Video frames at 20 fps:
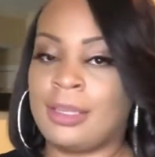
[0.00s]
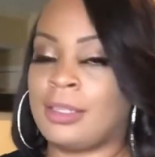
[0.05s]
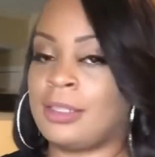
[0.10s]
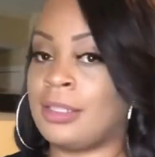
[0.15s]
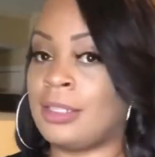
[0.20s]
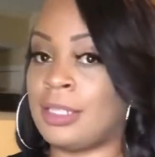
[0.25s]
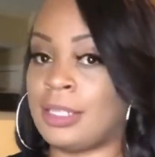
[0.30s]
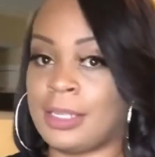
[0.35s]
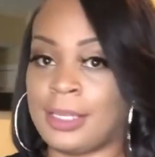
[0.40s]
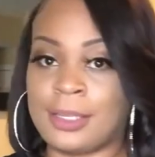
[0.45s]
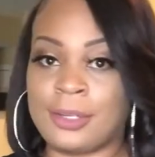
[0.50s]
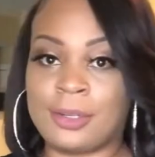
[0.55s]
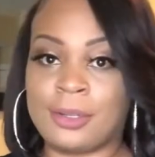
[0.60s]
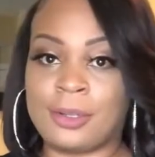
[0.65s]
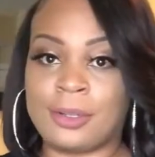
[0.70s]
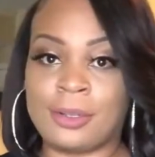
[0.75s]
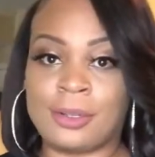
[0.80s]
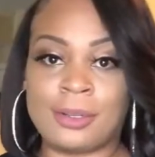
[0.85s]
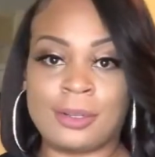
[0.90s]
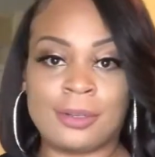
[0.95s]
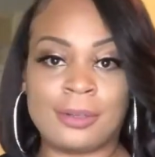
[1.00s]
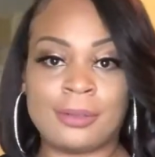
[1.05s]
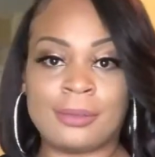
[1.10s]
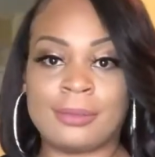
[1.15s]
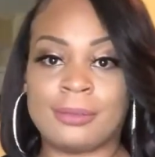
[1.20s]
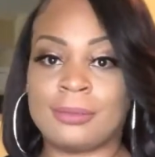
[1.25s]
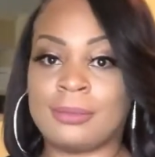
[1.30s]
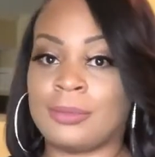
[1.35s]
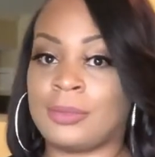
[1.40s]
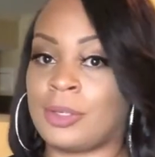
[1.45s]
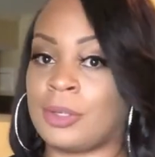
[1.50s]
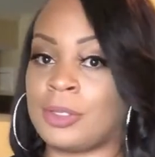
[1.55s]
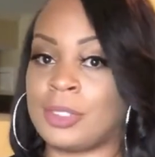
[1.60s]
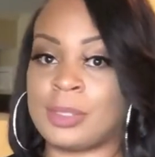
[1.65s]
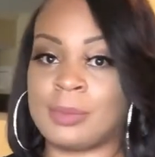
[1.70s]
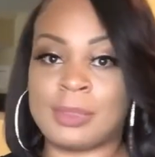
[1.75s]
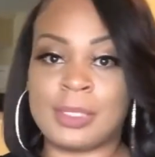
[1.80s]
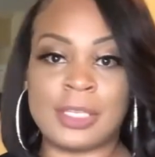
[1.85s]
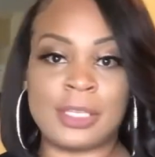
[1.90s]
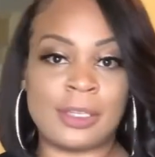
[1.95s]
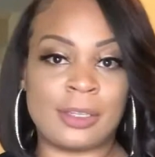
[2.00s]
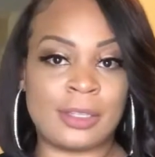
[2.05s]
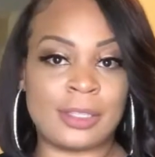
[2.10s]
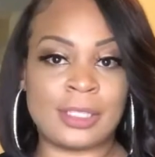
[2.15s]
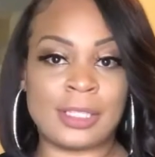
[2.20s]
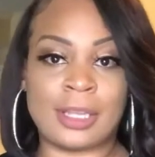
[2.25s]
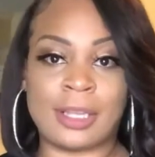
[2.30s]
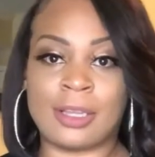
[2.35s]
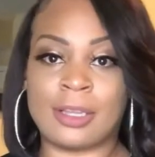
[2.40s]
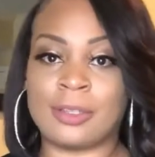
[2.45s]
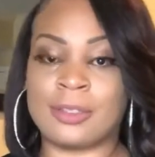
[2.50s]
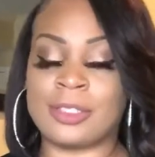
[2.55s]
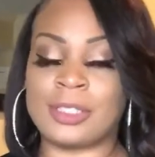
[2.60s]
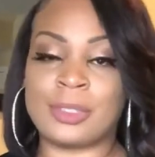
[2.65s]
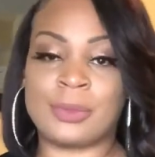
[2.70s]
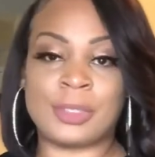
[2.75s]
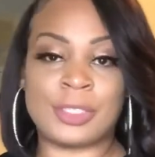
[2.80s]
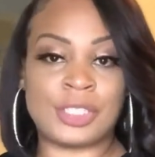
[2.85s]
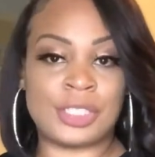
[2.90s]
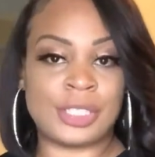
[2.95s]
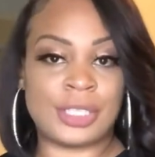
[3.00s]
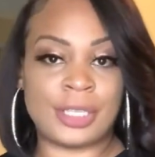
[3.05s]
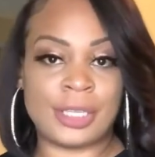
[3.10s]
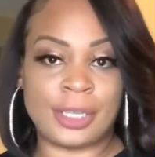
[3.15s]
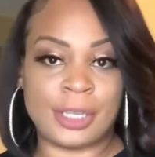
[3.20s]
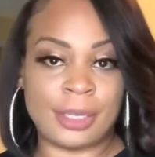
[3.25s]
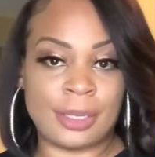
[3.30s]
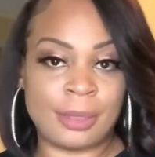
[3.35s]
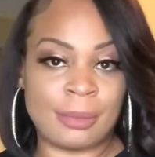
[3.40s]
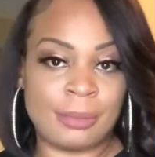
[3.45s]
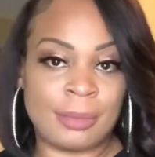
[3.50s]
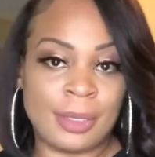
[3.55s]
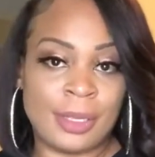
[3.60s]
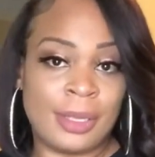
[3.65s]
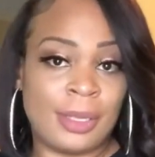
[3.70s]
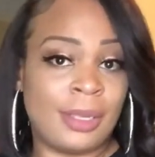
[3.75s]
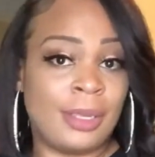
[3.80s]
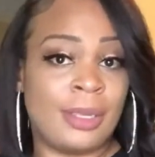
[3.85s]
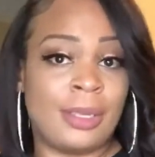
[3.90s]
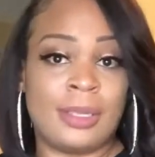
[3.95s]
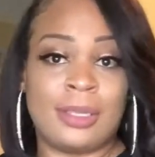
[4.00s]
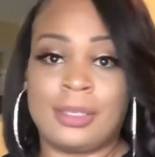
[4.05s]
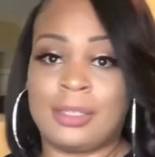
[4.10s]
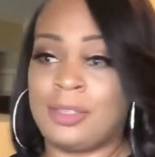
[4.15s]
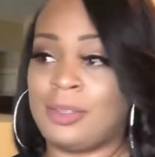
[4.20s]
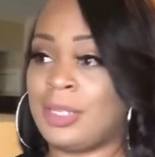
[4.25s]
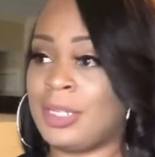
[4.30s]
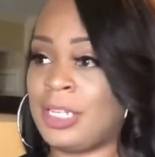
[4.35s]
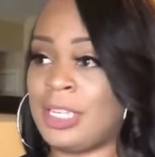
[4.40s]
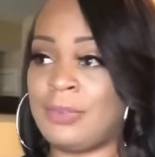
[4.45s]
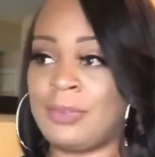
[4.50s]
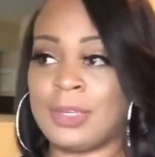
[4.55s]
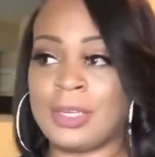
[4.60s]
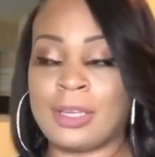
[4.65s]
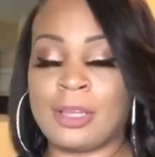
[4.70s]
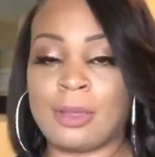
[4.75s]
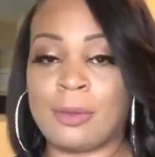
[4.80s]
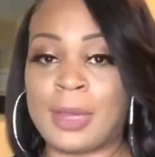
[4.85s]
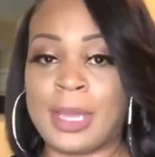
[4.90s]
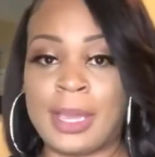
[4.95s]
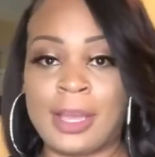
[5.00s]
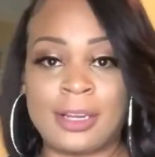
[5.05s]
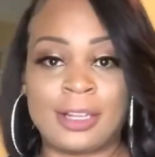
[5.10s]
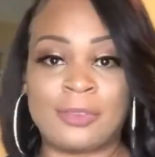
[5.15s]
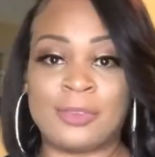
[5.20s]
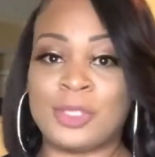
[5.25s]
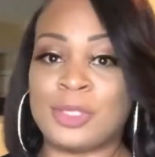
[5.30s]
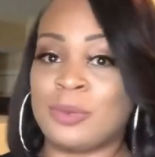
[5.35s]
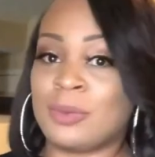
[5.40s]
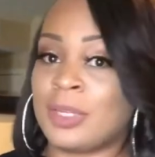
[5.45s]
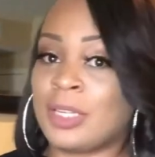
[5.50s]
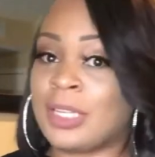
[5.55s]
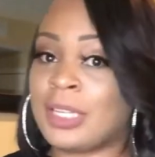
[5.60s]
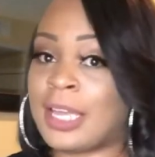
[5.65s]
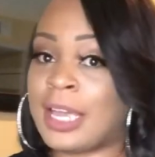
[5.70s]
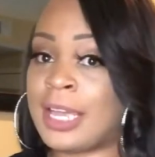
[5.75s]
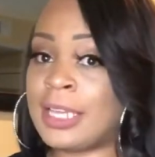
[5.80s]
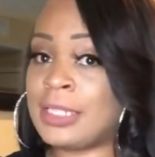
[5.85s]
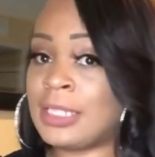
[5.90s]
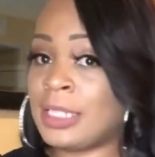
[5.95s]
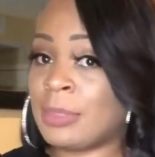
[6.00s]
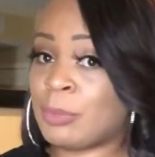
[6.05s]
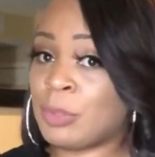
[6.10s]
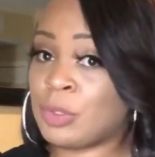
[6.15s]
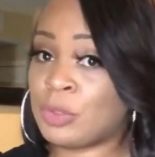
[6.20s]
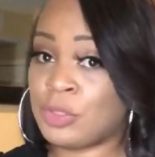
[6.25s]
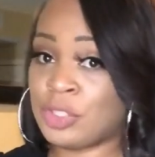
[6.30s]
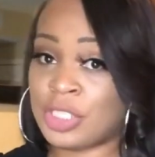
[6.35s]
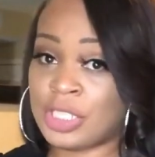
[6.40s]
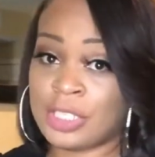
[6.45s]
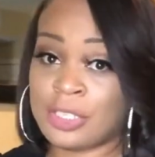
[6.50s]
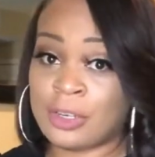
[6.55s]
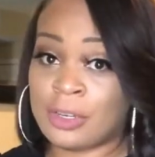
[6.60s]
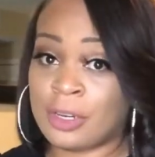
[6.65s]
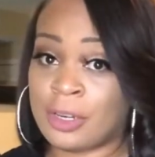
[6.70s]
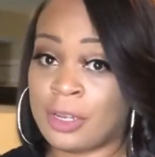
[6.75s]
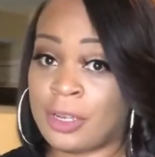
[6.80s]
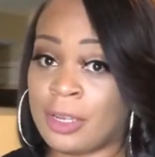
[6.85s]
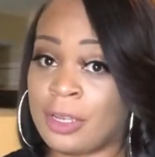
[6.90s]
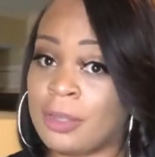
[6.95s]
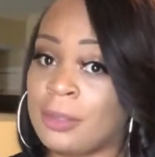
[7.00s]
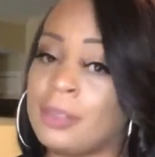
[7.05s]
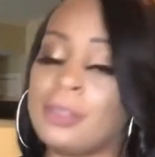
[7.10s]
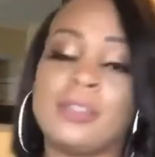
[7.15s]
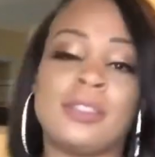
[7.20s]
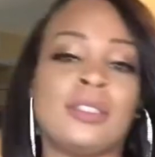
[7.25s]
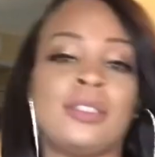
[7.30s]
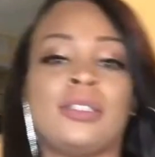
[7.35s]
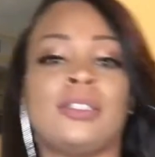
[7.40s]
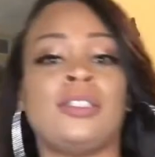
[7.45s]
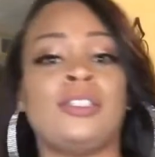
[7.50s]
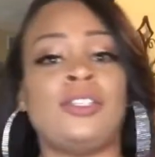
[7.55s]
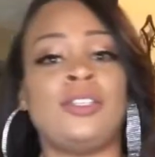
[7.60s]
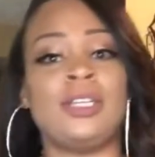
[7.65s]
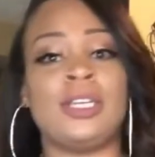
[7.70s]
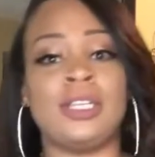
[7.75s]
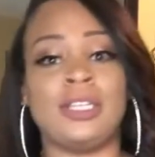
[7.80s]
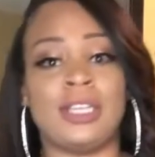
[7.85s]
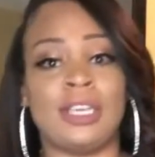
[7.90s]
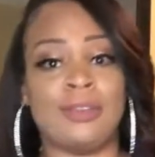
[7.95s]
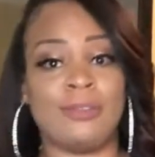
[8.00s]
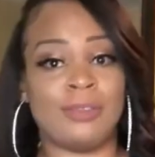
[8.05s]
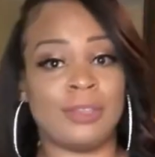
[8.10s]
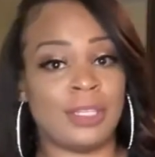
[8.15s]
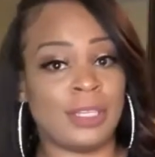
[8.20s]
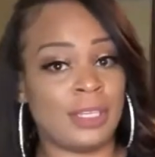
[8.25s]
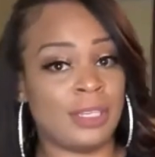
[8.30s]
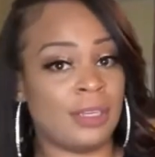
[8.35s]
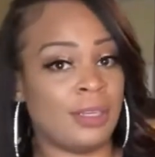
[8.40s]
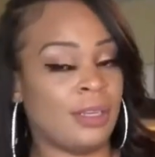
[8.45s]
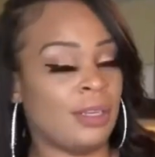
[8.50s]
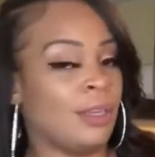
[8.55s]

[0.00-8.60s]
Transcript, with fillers: dinner, throw some heels on, switch it up. You can even go out if you a classy bougie girl. You can definitely